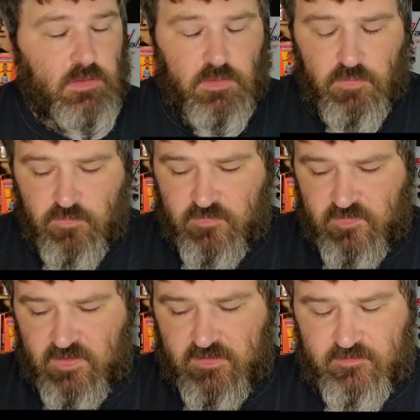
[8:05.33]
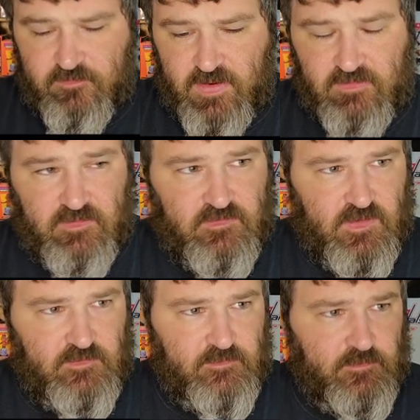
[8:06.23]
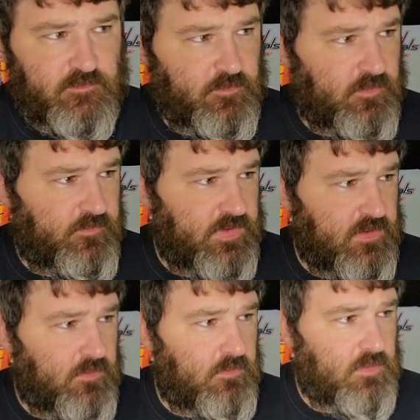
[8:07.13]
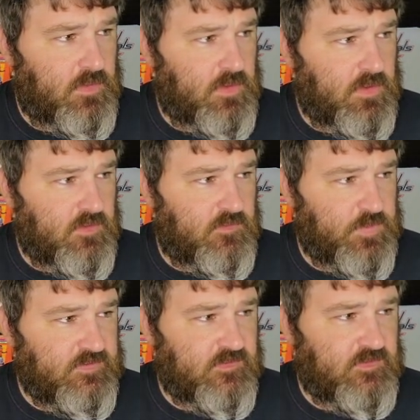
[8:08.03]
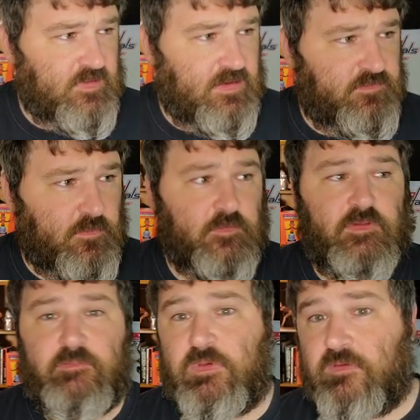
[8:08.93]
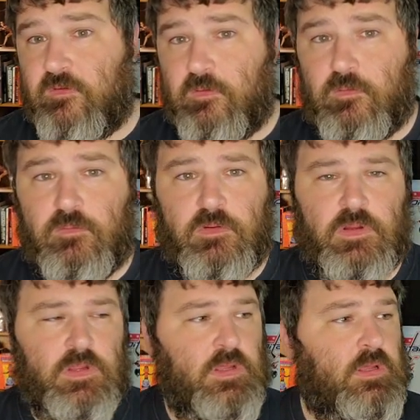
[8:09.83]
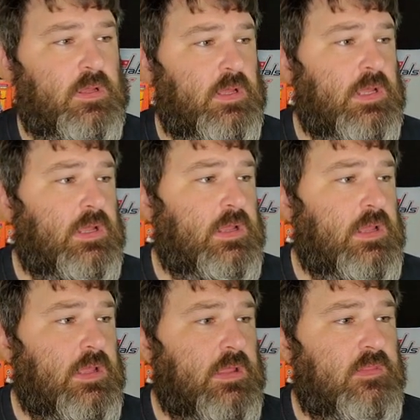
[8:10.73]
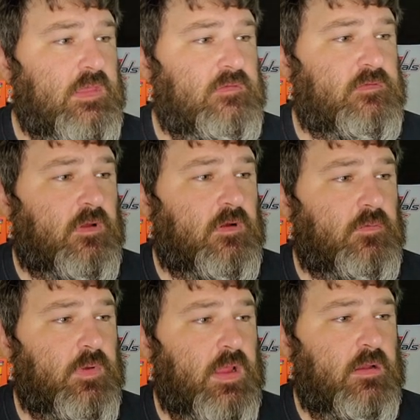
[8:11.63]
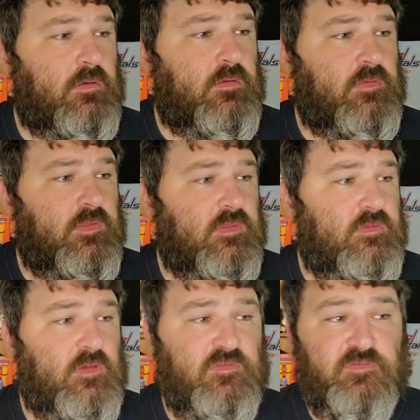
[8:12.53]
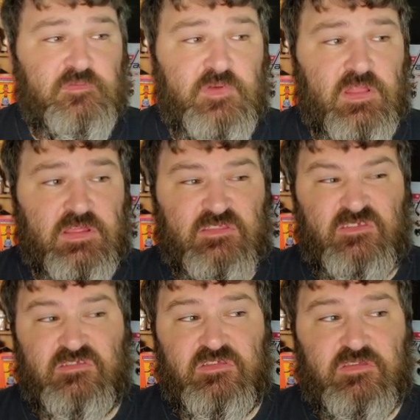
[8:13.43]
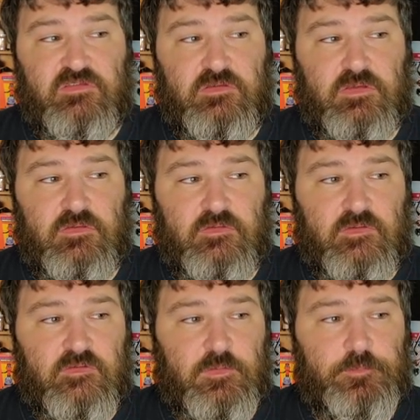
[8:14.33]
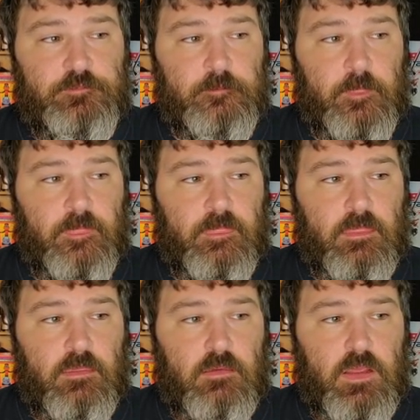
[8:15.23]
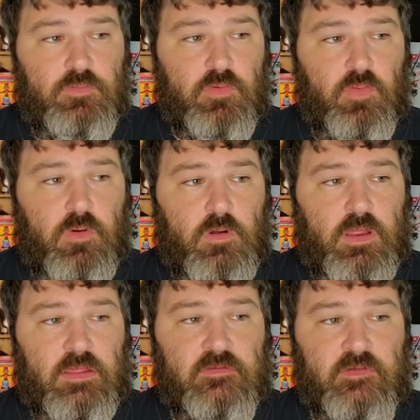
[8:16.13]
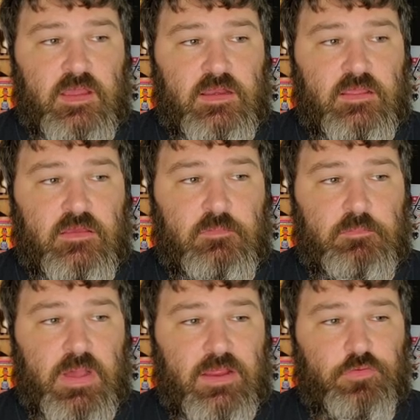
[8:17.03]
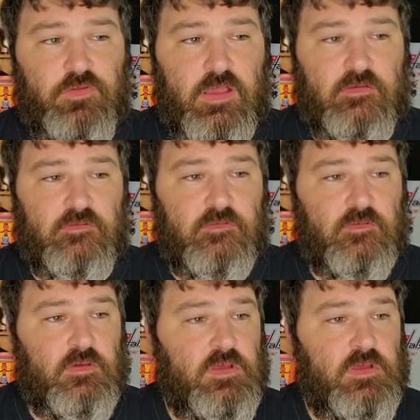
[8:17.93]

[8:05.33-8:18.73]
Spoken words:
Use these fancy sensors to reveal species 8472. They start around this Velixis system and reward exotic biotoxins,